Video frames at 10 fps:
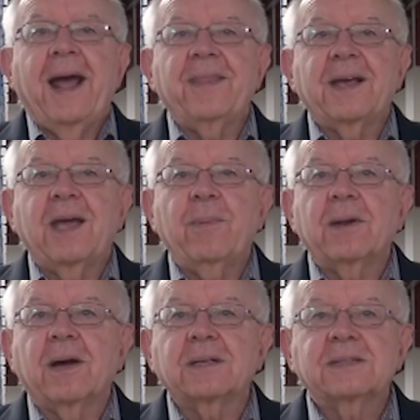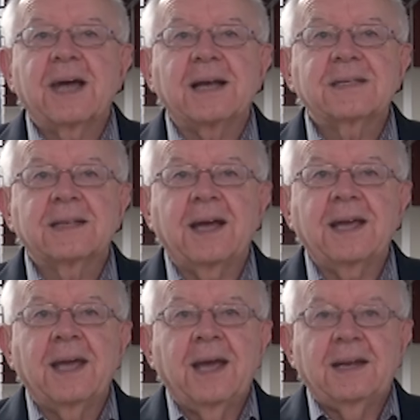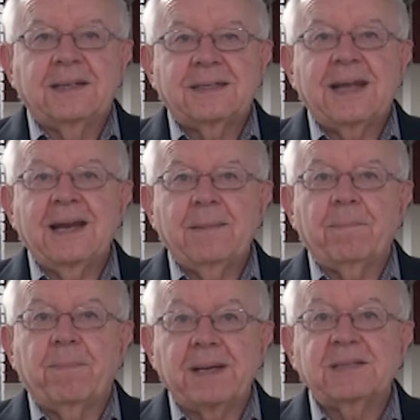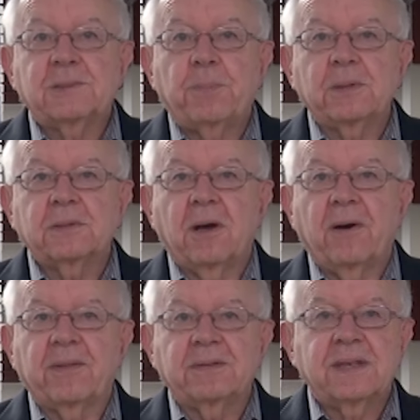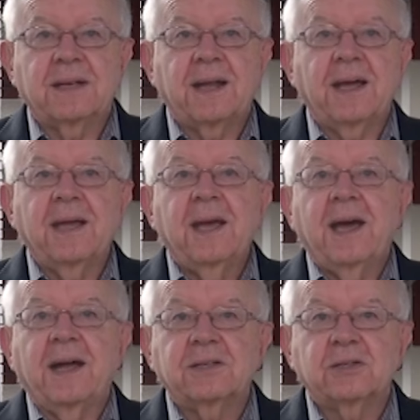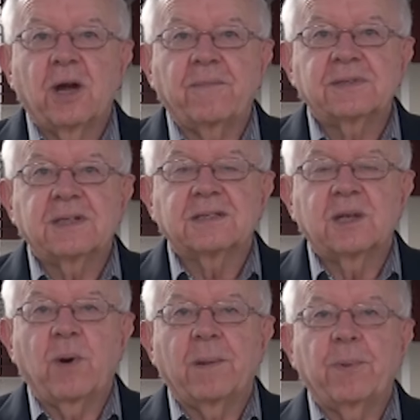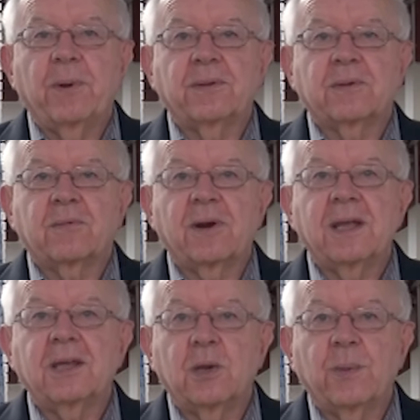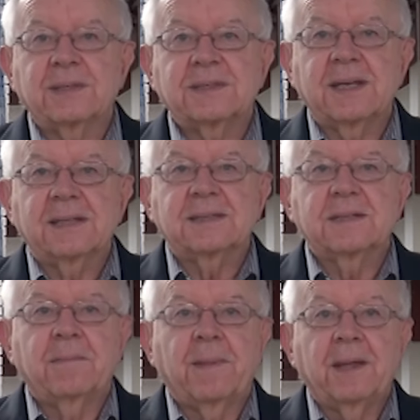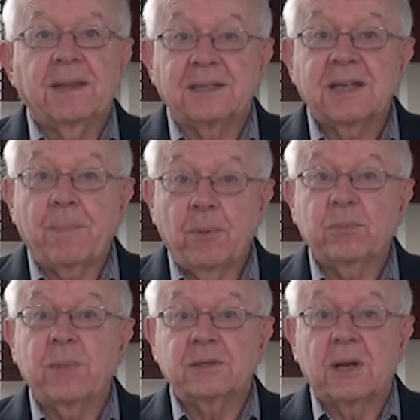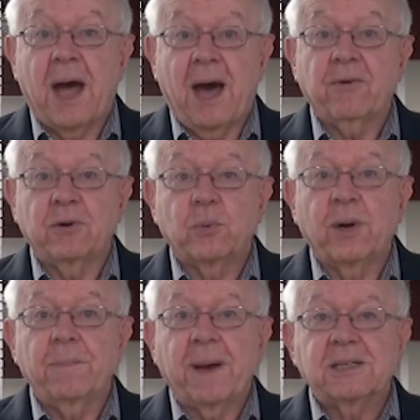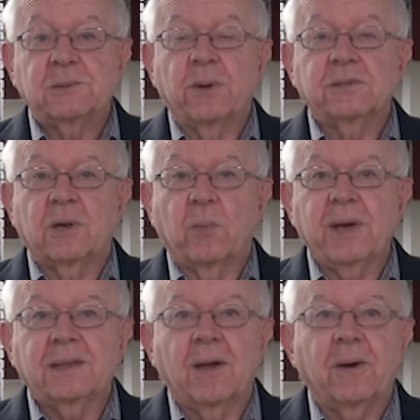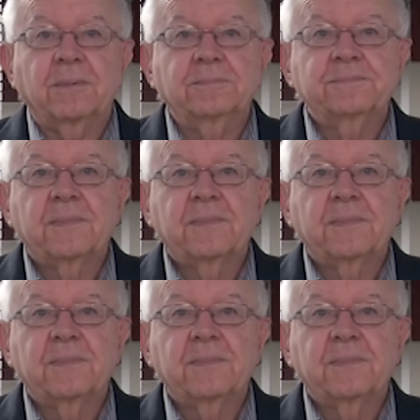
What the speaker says: And the Kiwi dollar starts today 10 basis points lower than Saturday at just over 61.3 US cents. That's up almost 120 basis points in a week, though.